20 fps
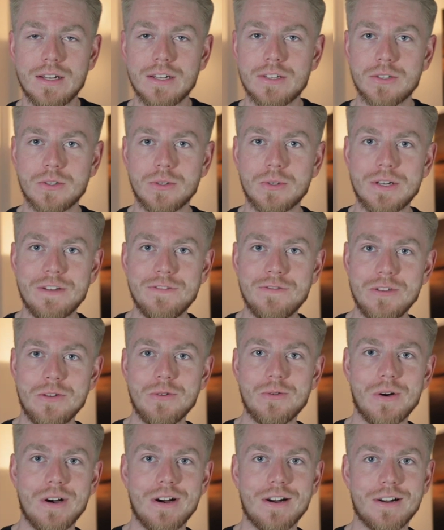So if
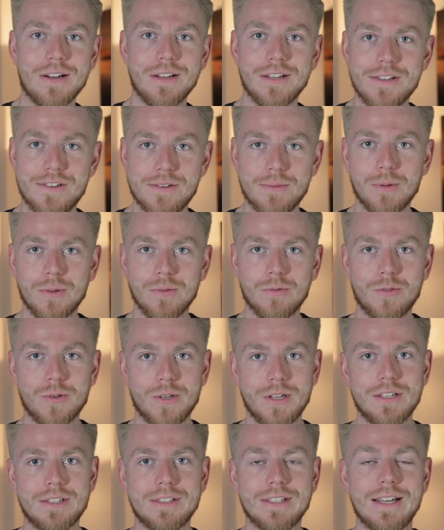you are eligible for
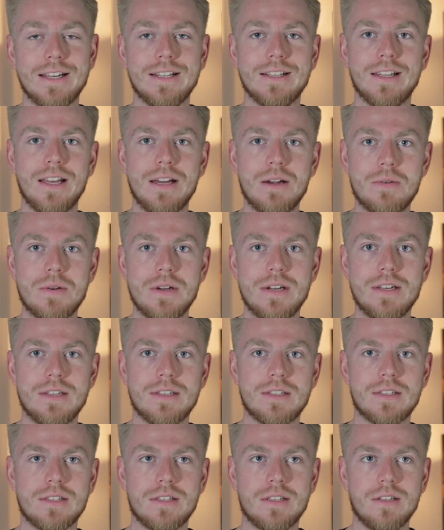this, and there
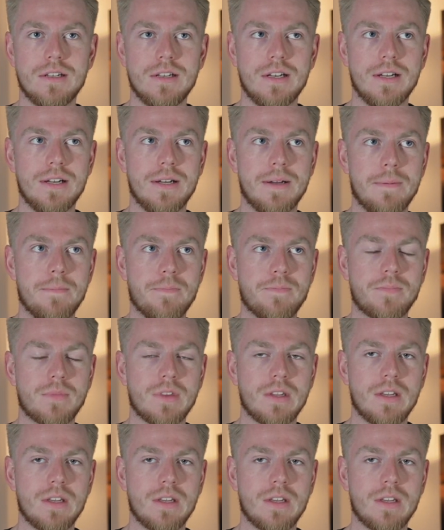is a